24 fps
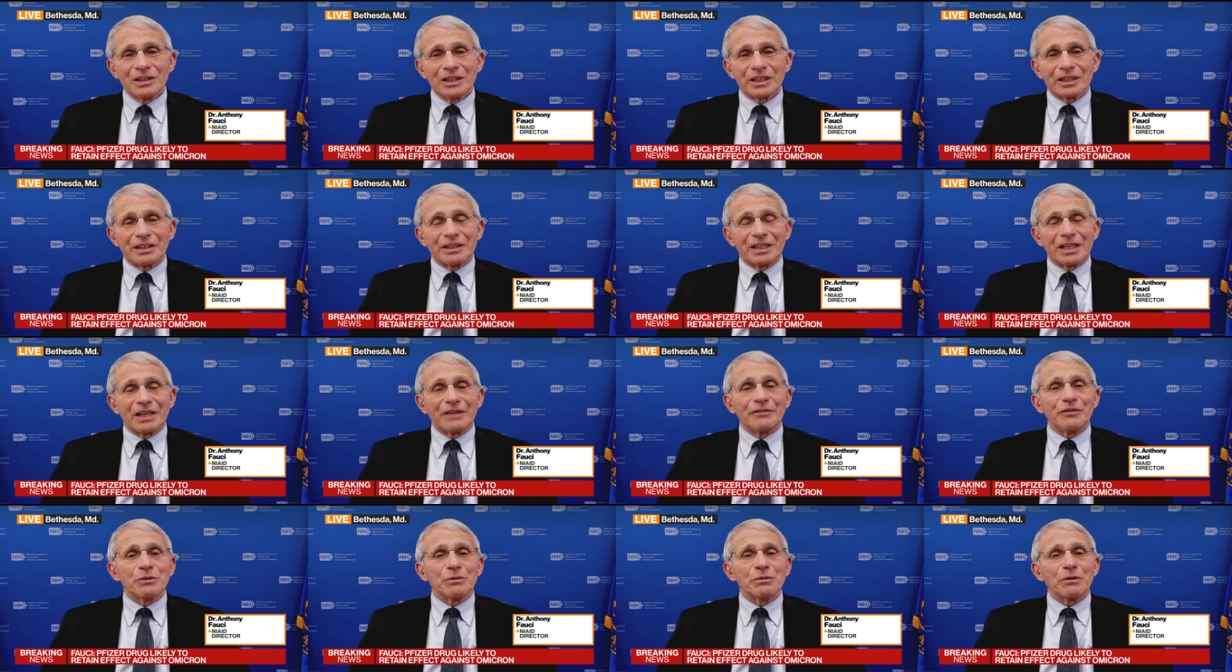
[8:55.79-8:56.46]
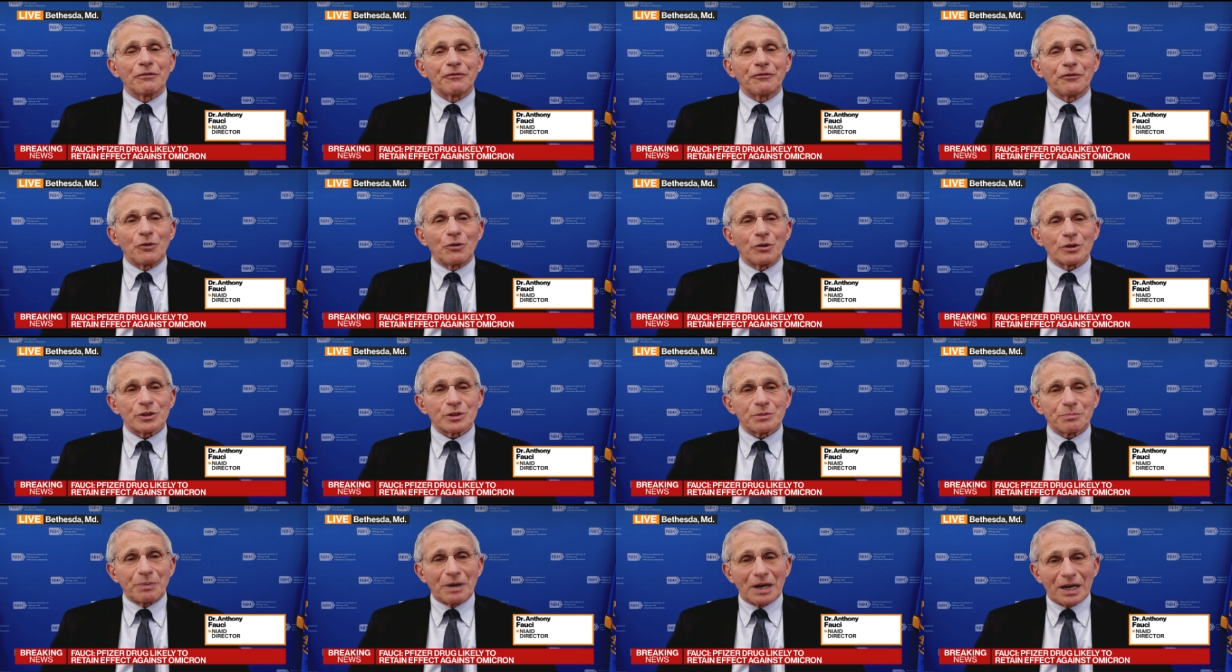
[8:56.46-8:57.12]
can give you a
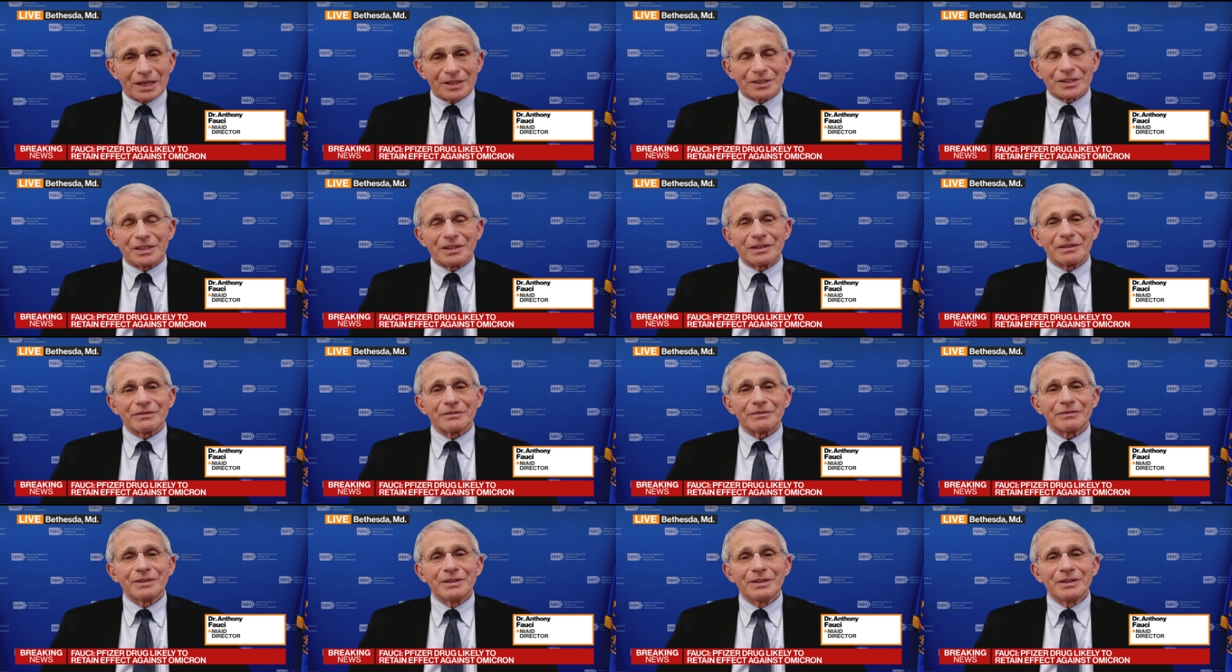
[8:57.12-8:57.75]
false positive,